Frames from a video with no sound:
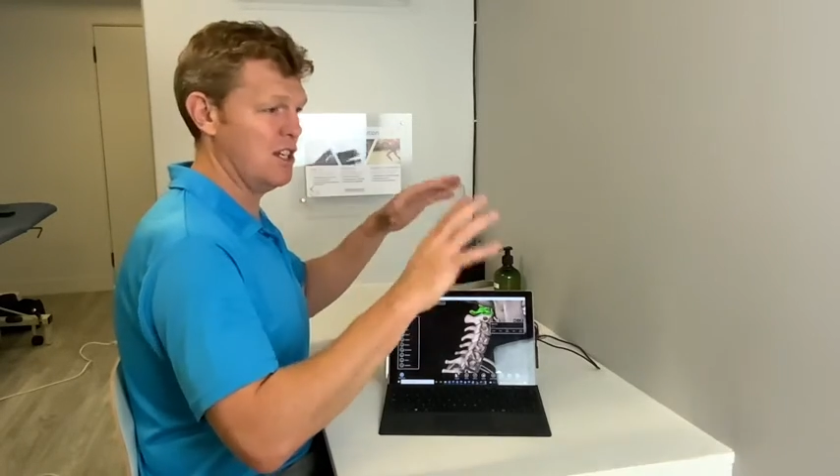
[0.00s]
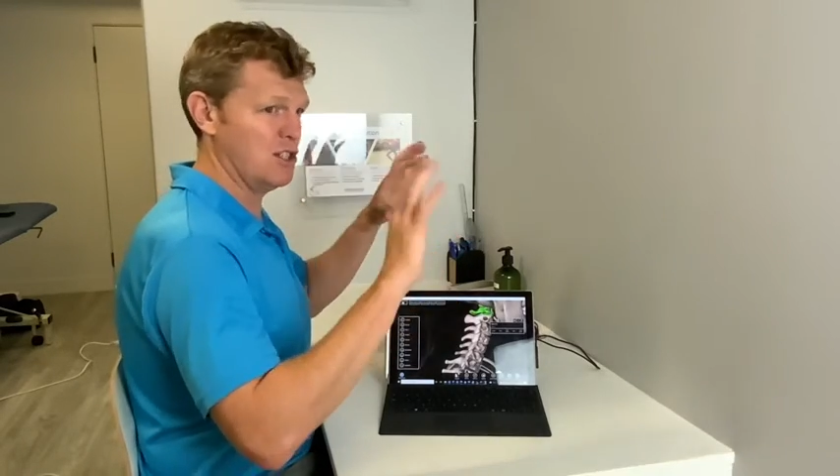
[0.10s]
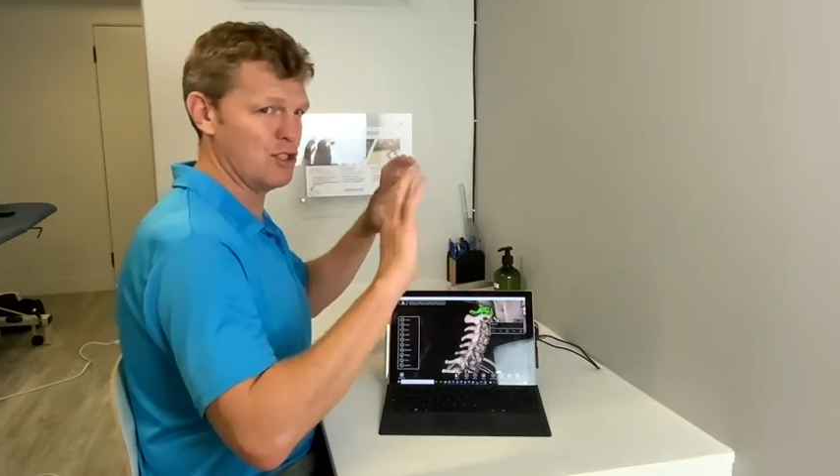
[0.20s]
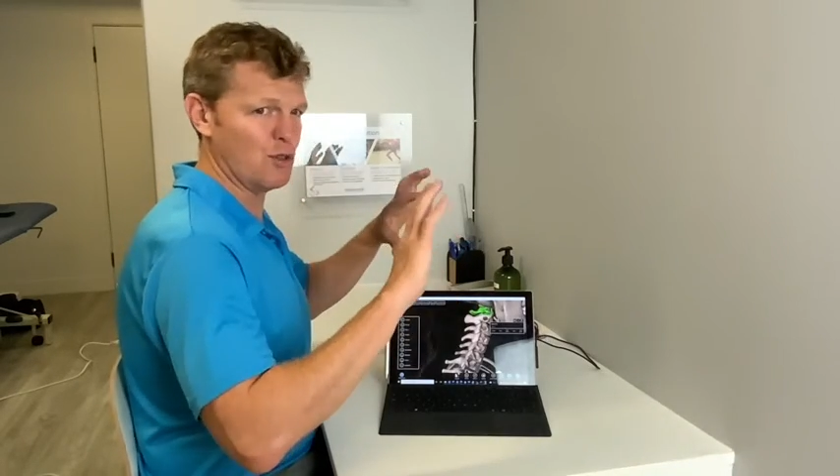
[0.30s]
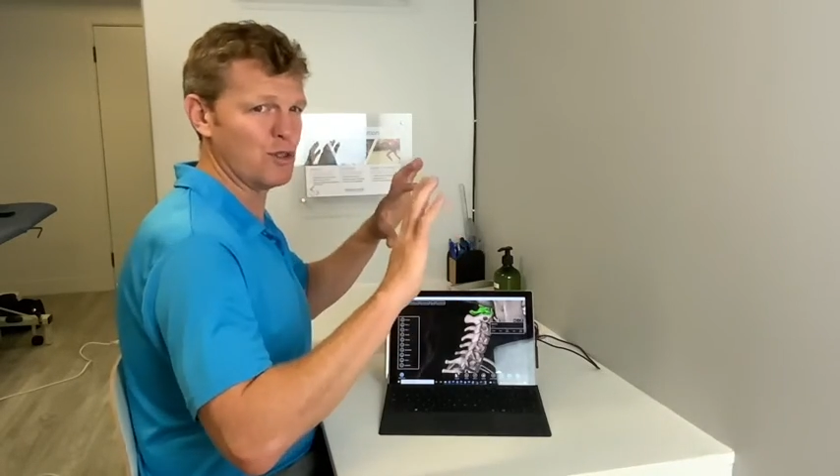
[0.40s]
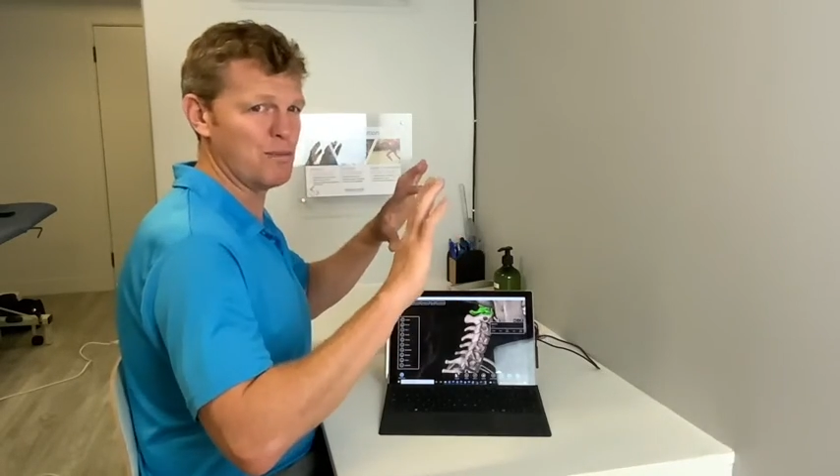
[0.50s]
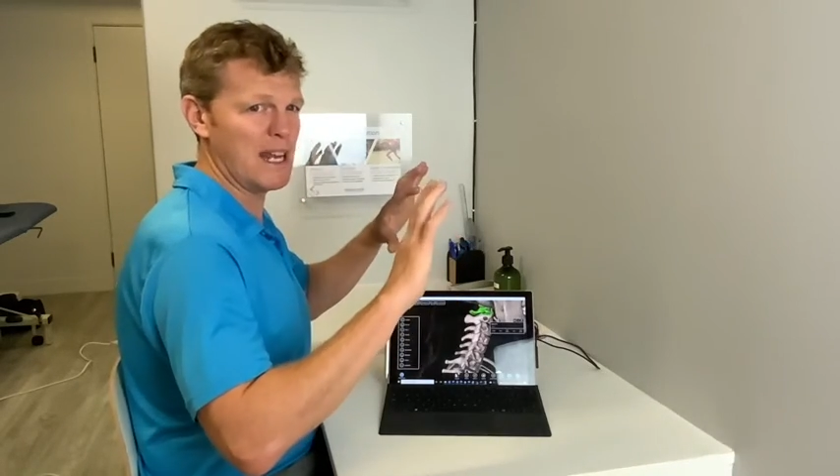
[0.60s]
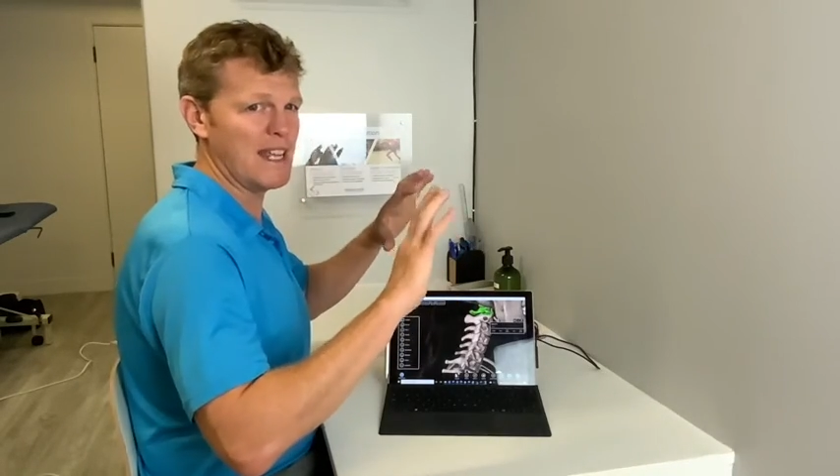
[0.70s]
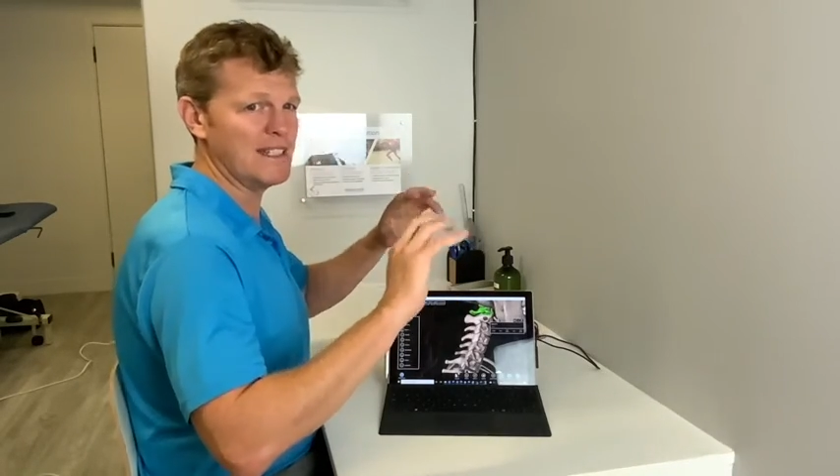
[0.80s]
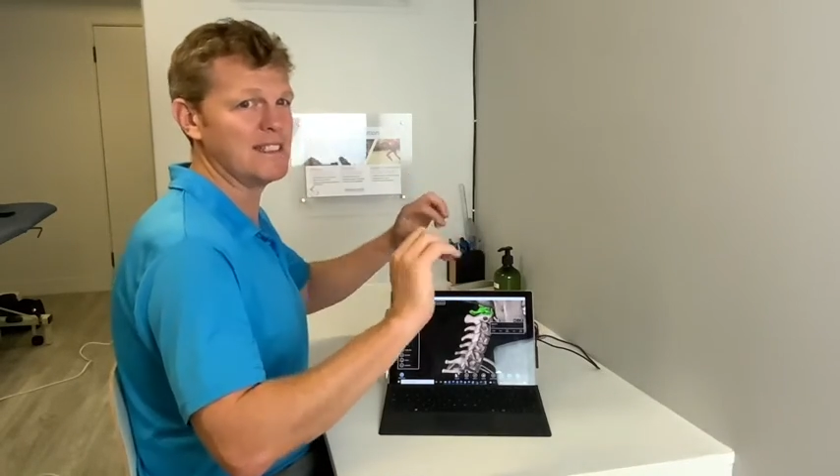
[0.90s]
shoulder
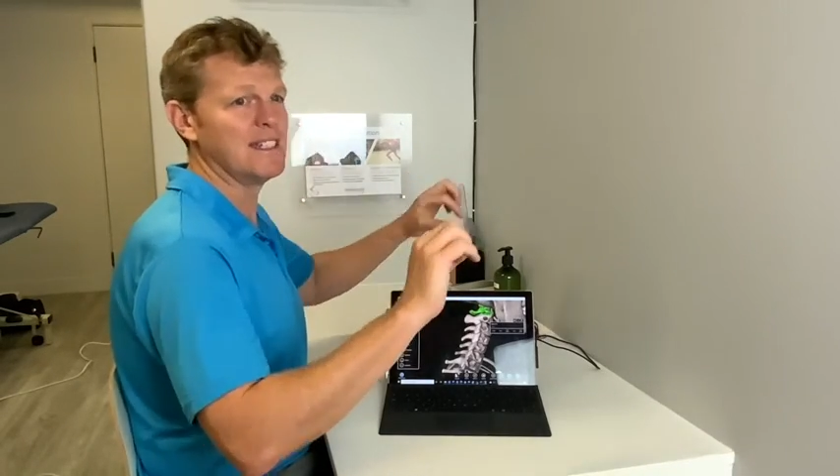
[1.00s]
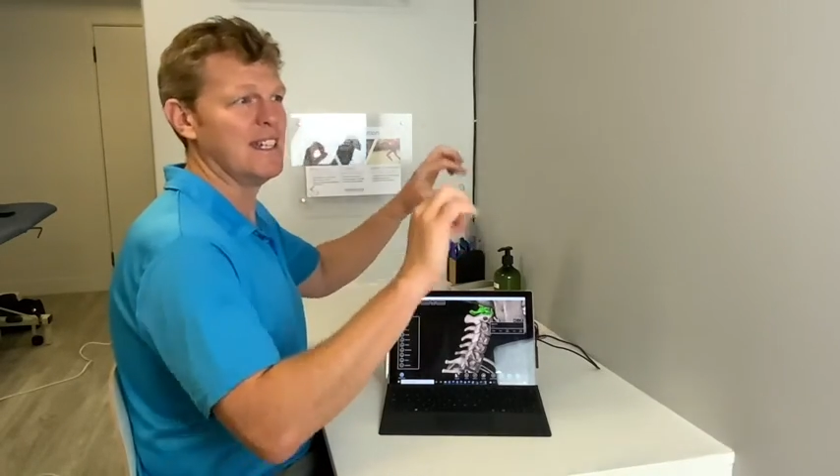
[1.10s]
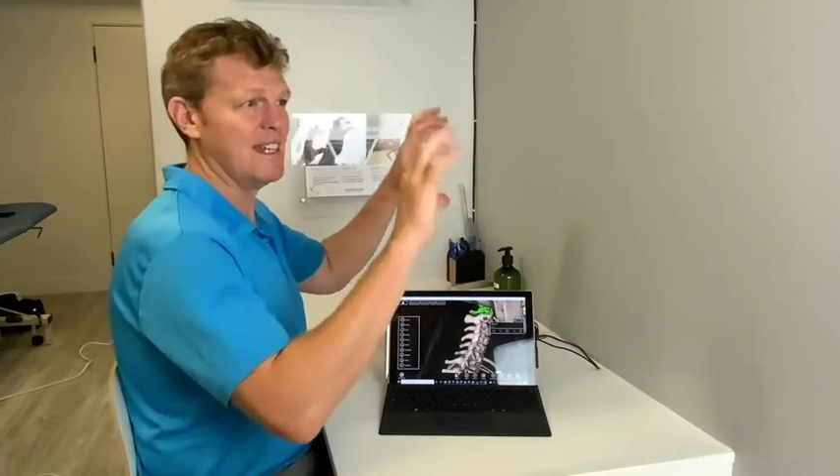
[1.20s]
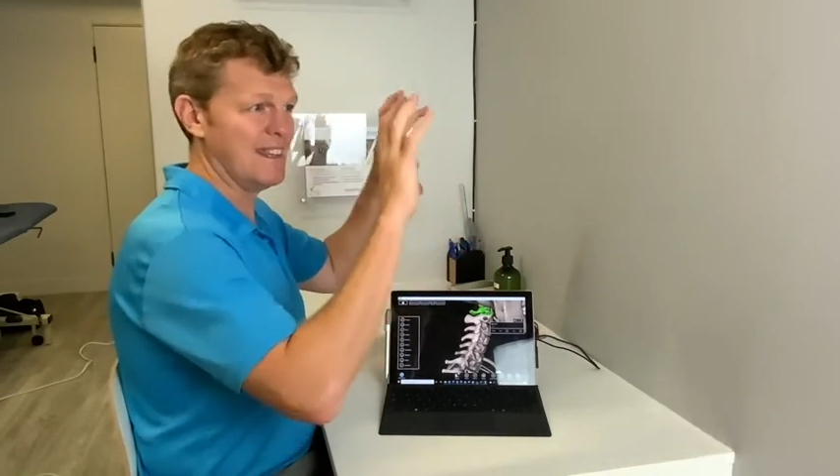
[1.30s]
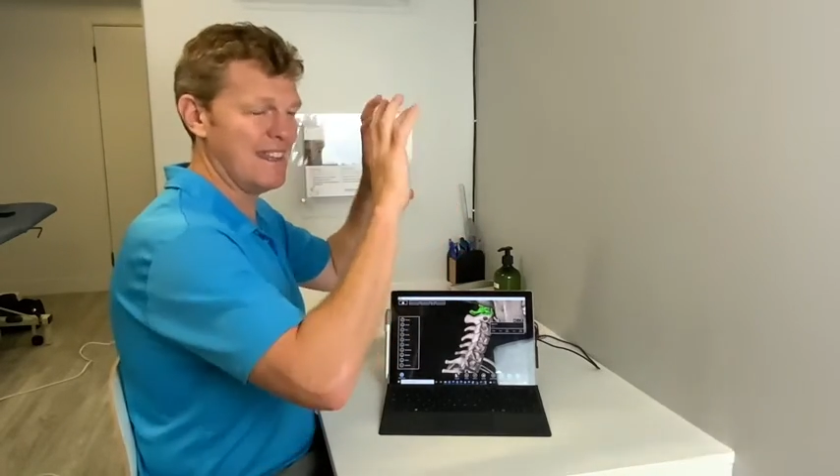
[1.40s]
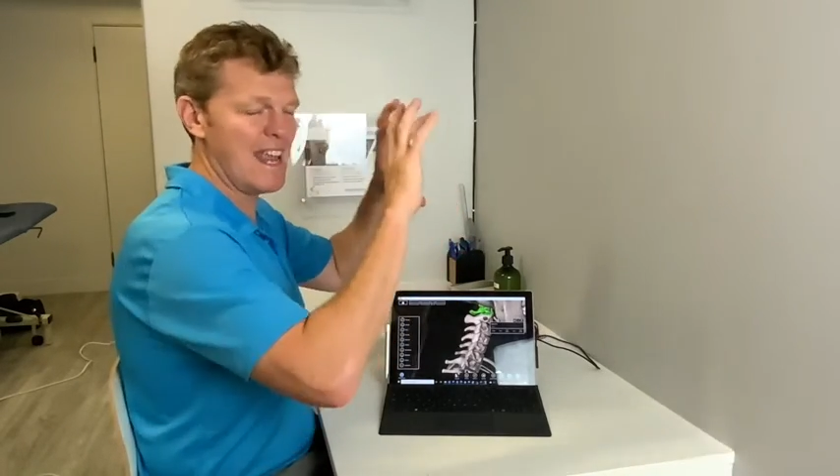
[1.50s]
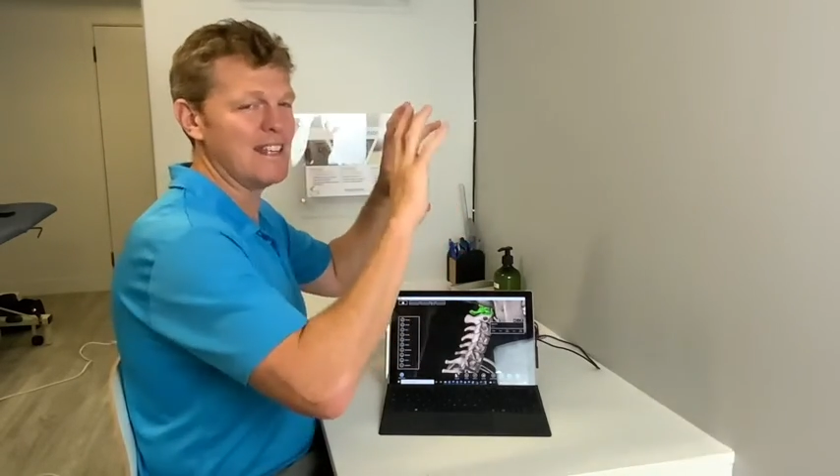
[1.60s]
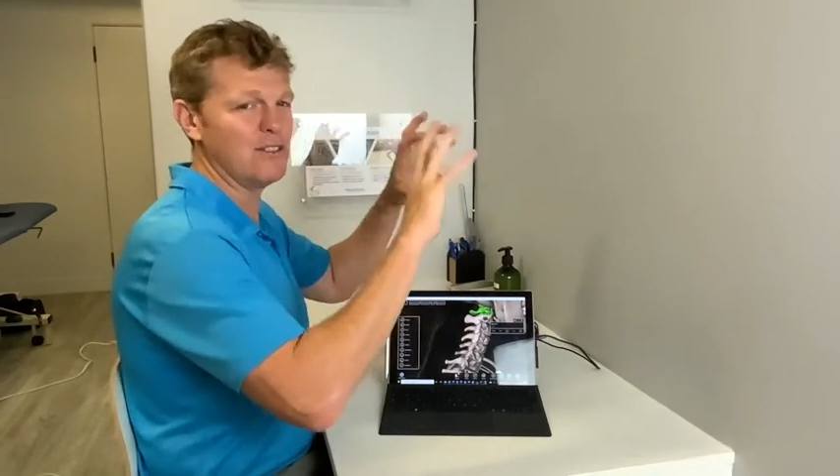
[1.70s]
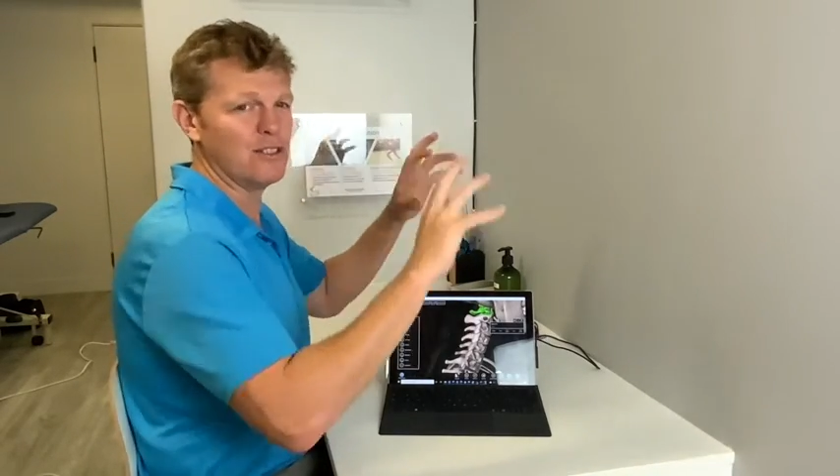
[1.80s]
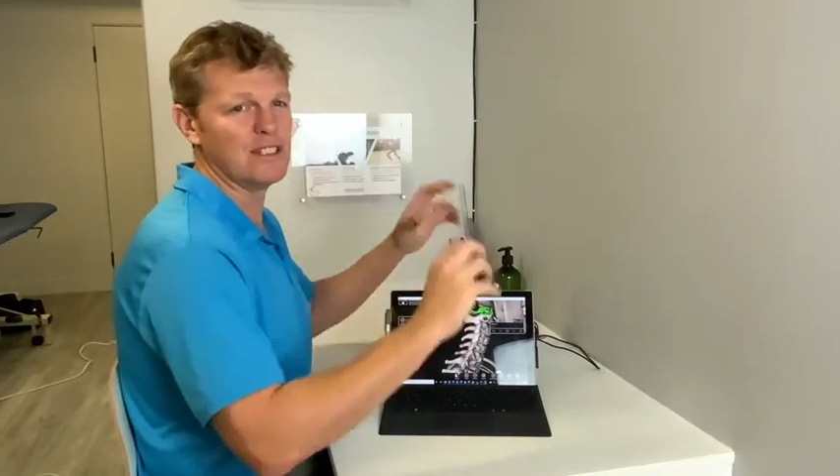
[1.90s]
blades,
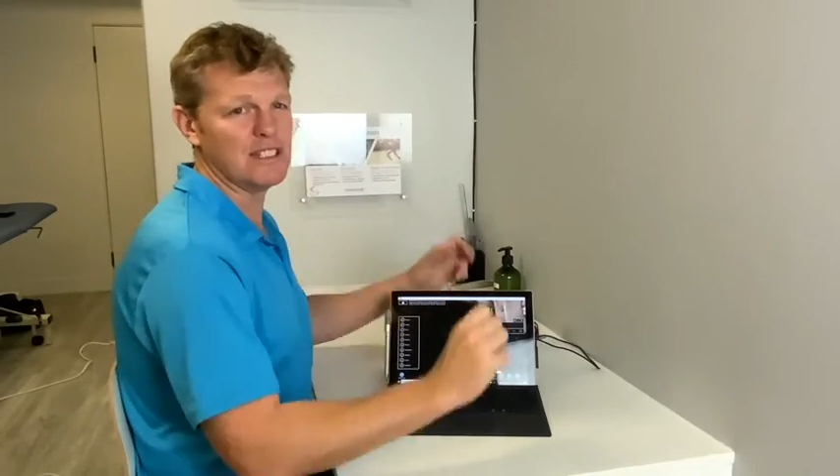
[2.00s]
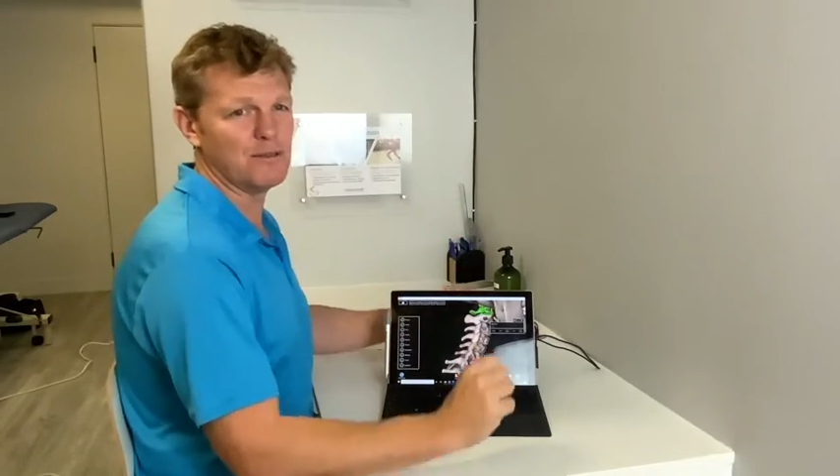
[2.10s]
then you can deal